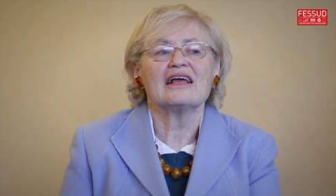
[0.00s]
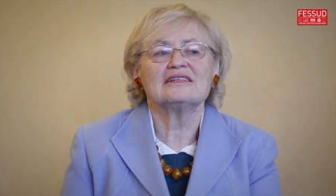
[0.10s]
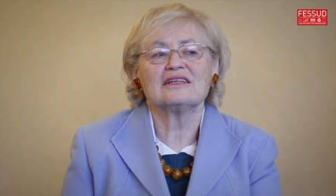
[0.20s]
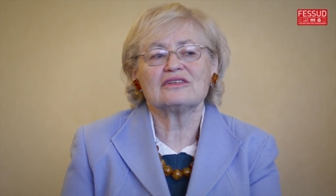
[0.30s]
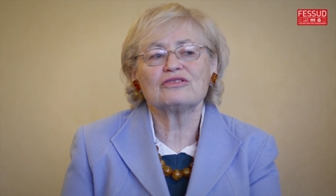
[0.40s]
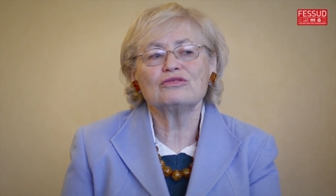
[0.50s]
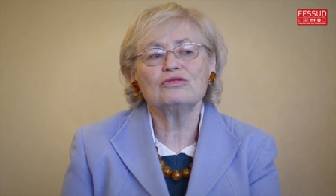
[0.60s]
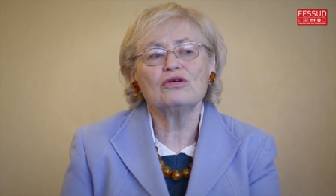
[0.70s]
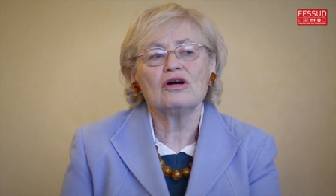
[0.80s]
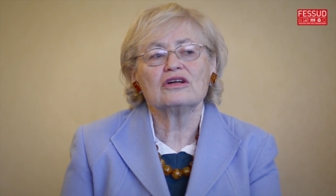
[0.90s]
is that
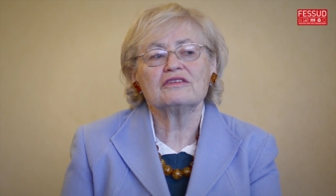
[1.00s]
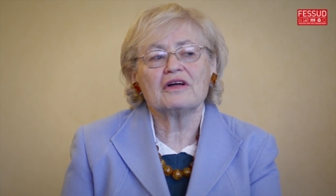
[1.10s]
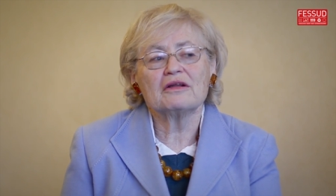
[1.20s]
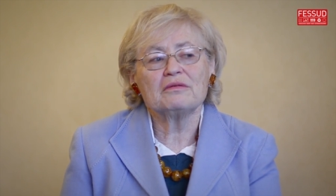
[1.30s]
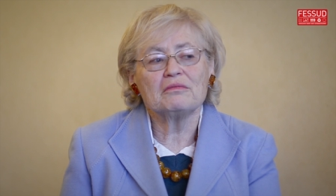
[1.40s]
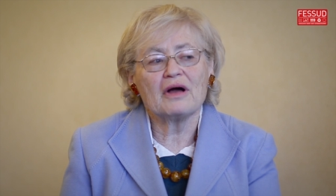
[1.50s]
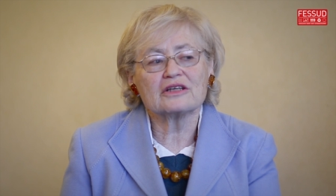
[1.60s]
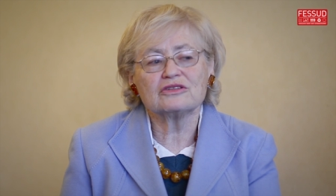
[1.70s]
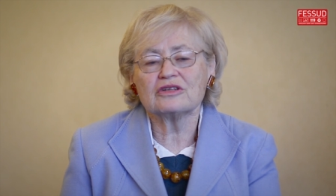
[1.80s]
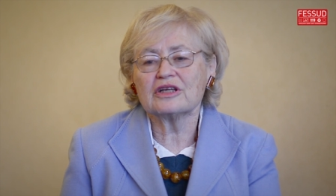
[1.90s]
through development
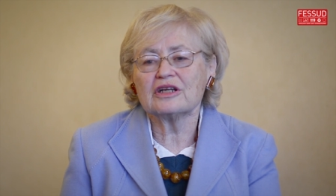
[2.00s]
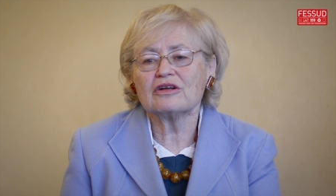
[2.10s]
banks you can get